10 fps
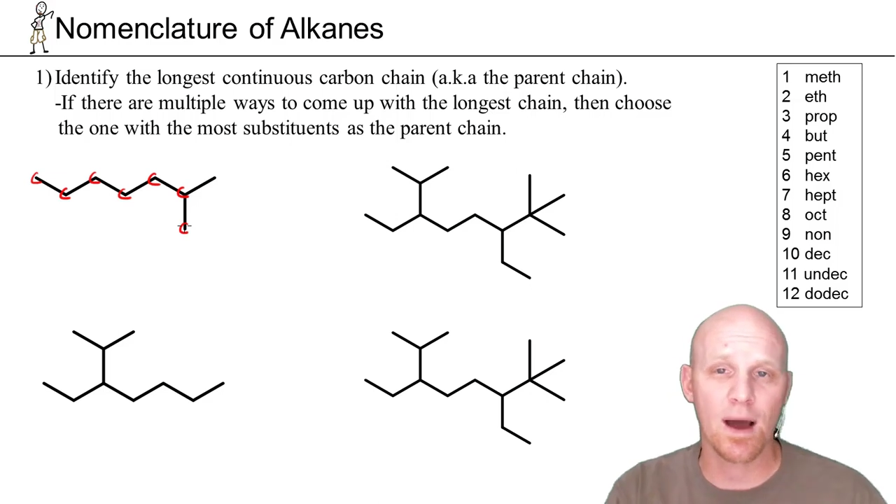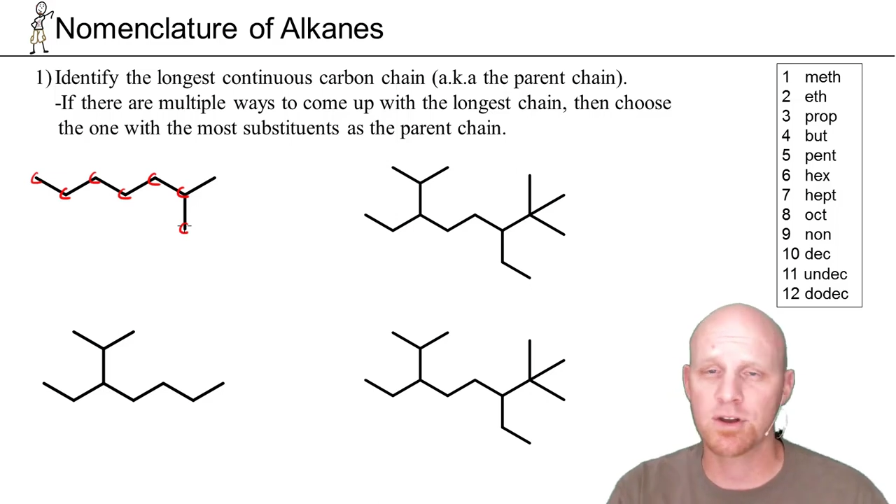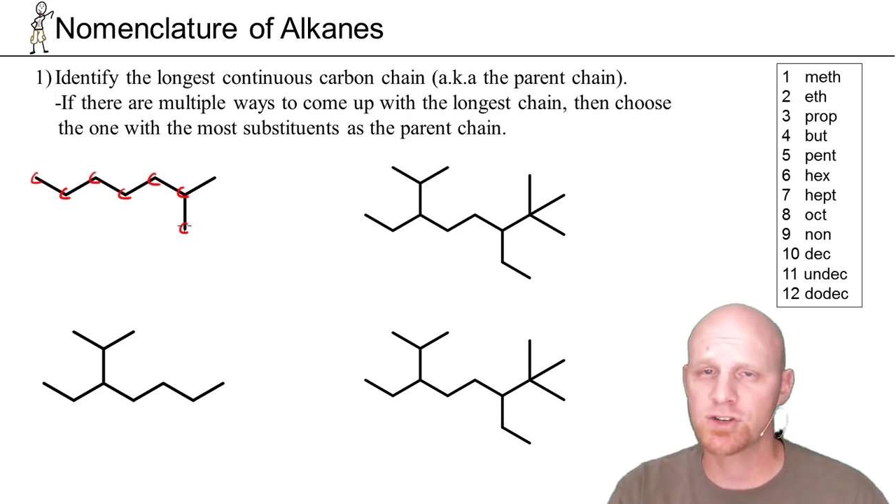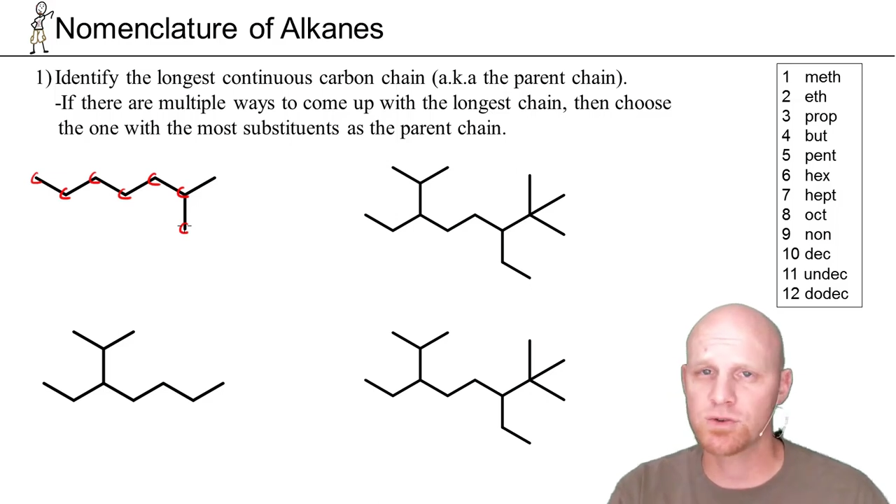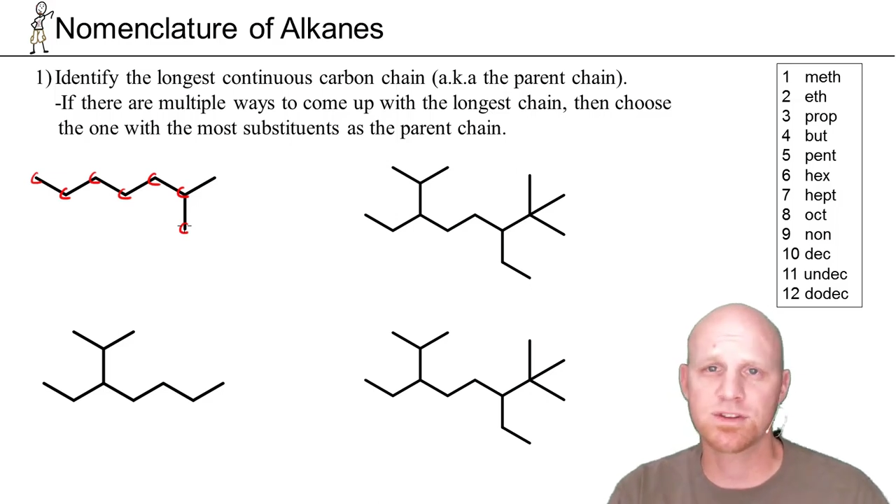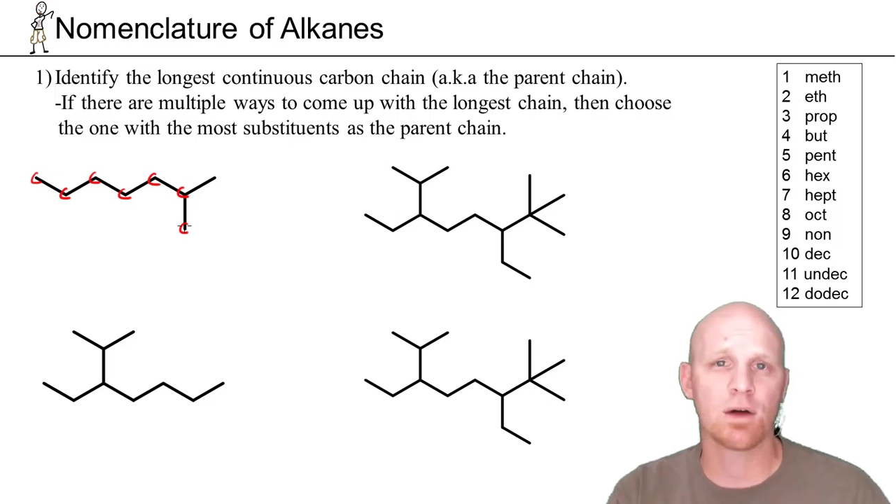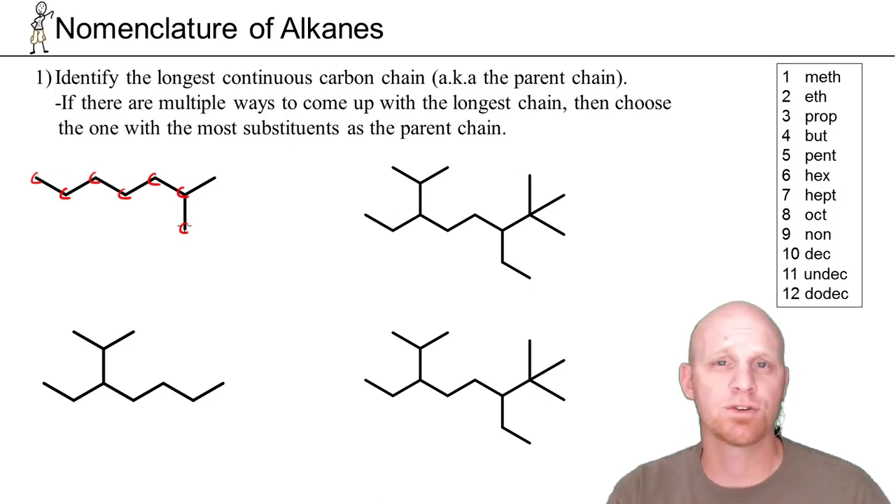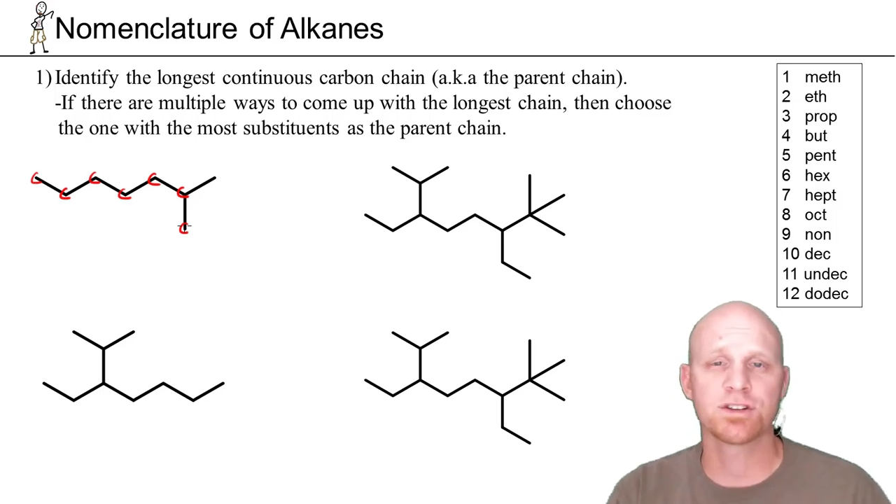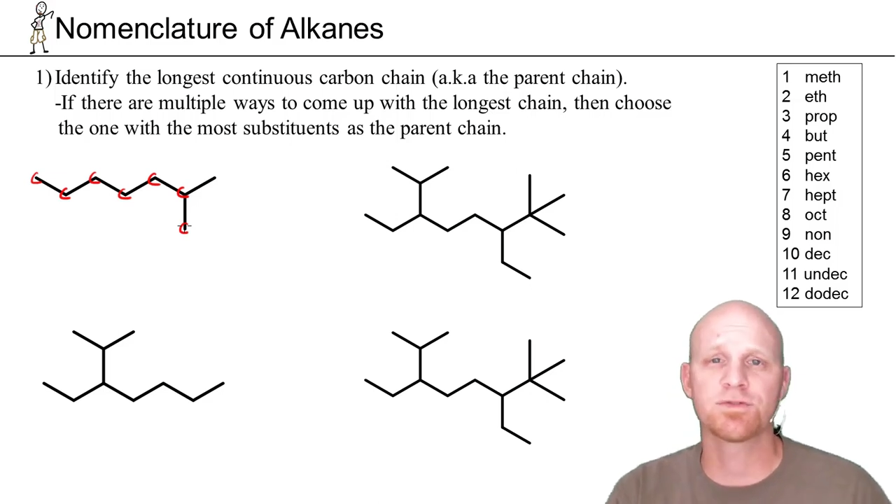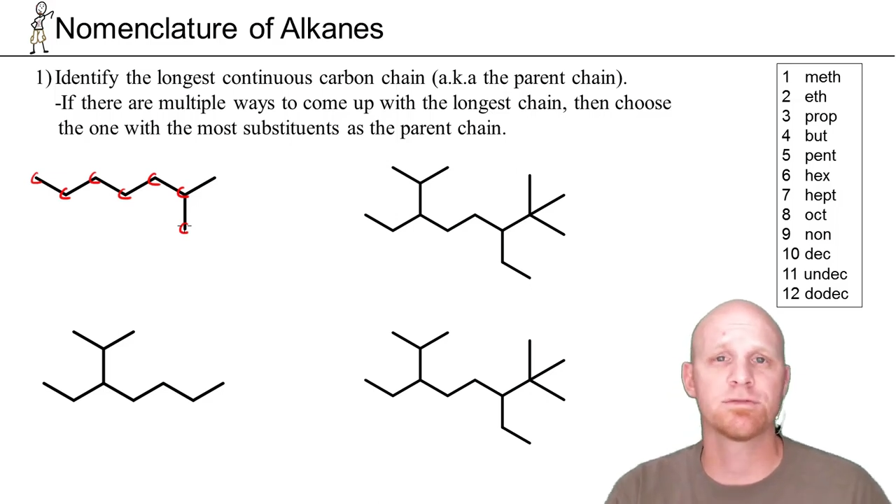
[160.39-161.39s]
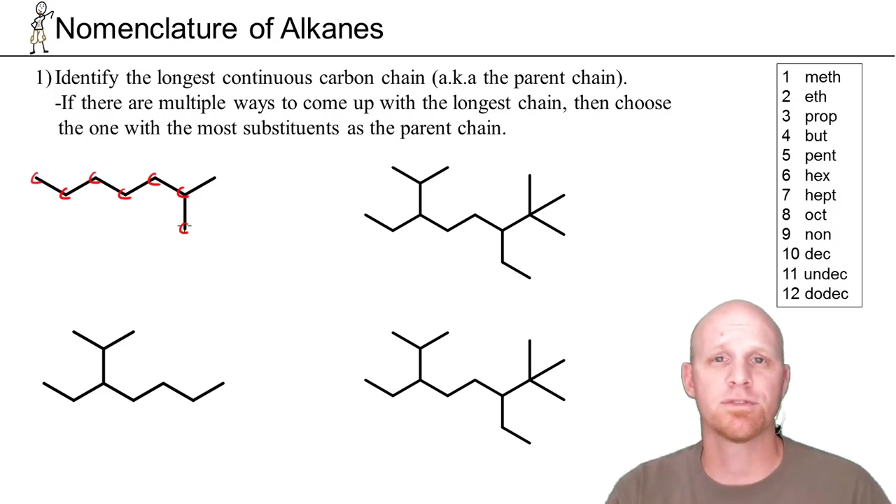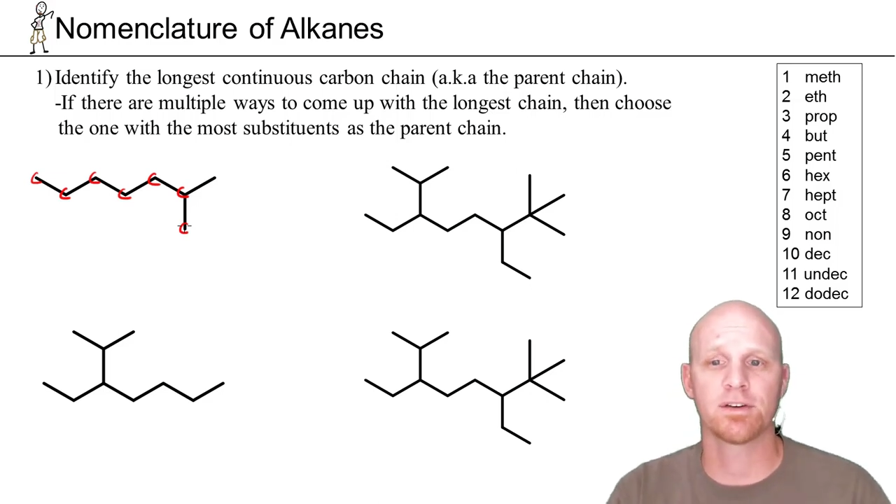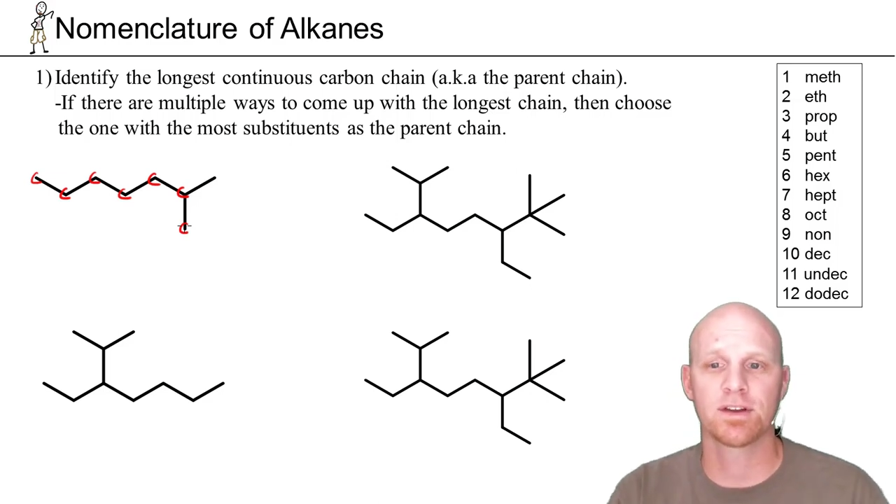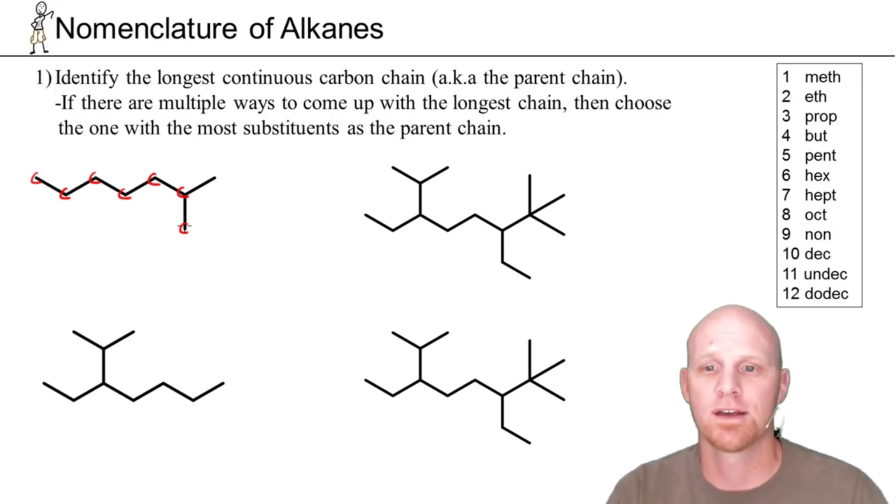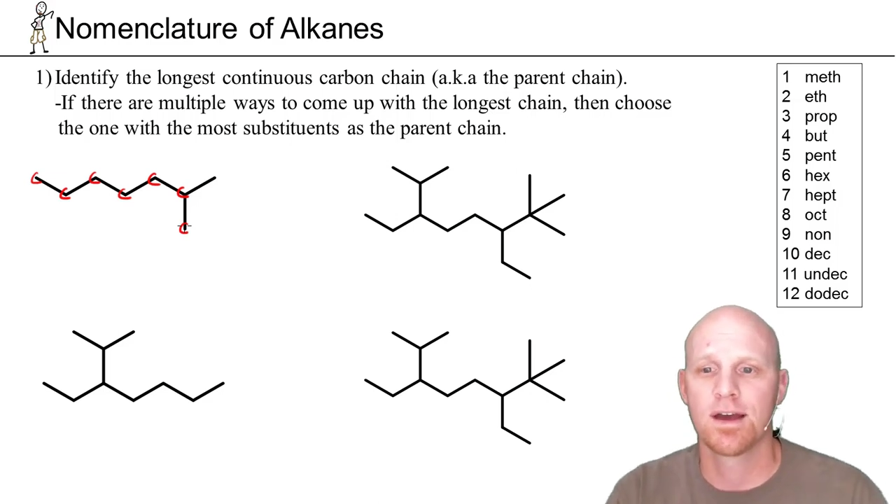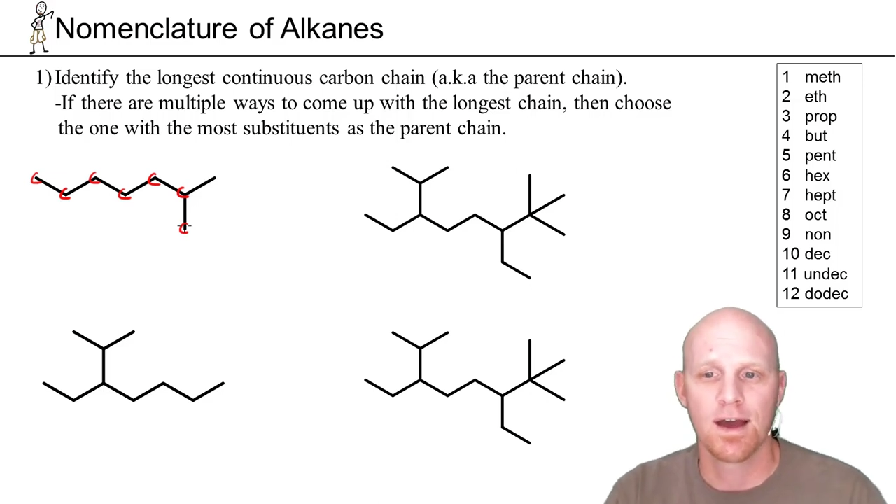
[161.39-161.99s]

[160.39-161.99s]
I'm going to choose down just for the fun of it.